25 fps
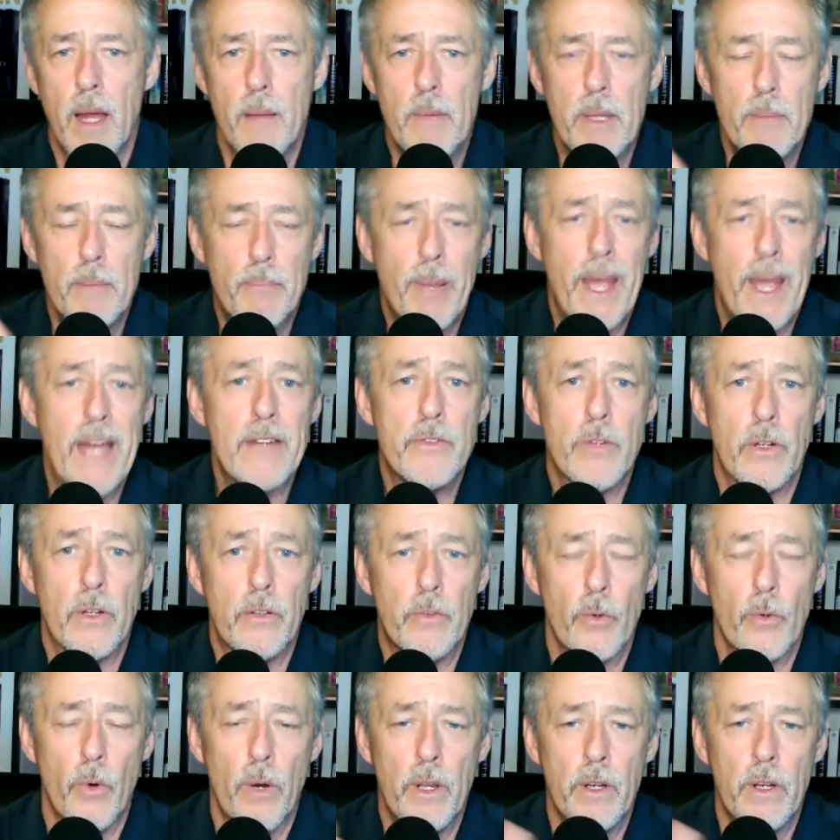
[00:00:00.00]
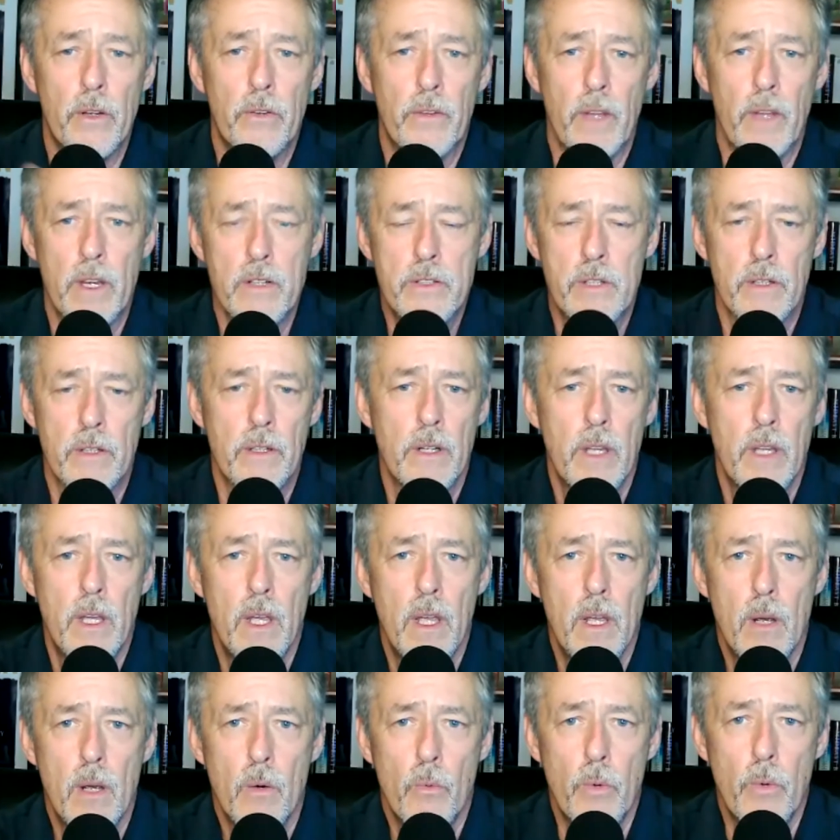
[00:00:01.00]
I mean, Patrick's organization
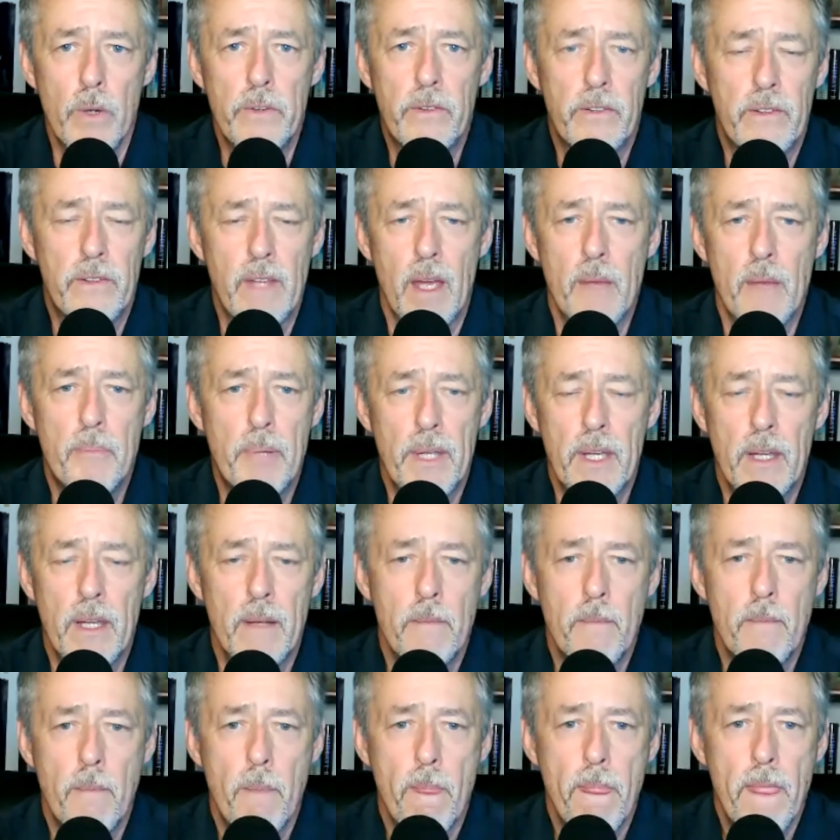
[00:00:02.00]
would step in